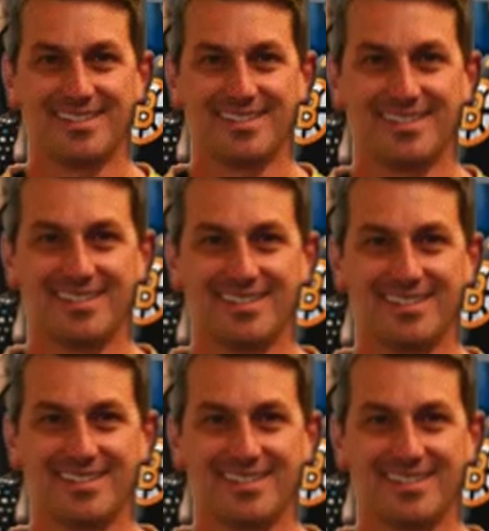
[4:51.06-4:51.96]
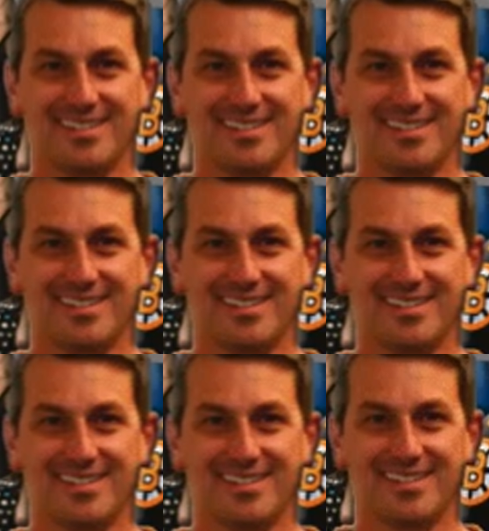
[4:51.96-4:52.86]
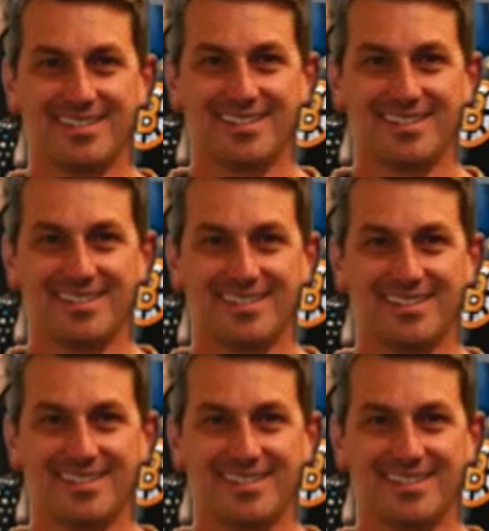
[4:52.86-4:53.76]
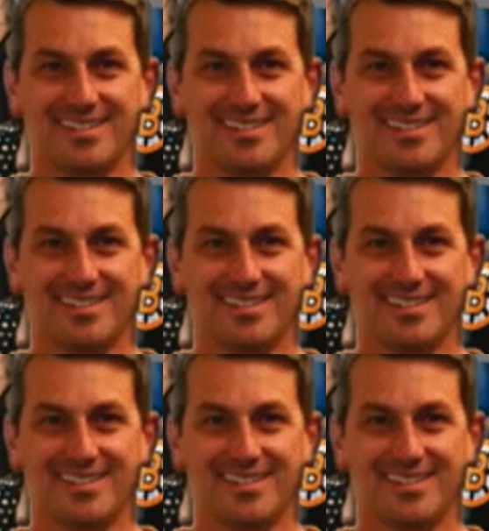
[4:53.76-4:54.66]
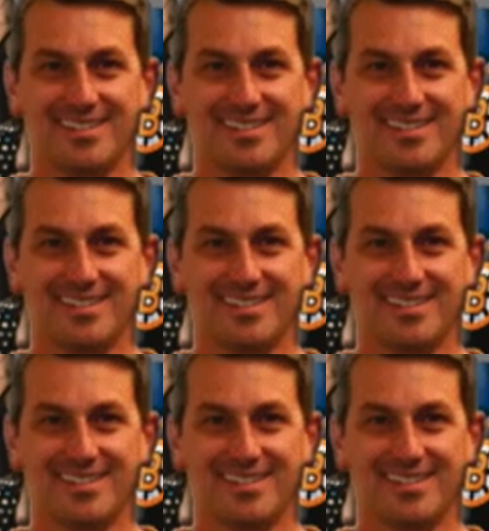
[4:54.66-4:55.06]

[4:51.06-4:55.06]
No words are spoken by the person on screen.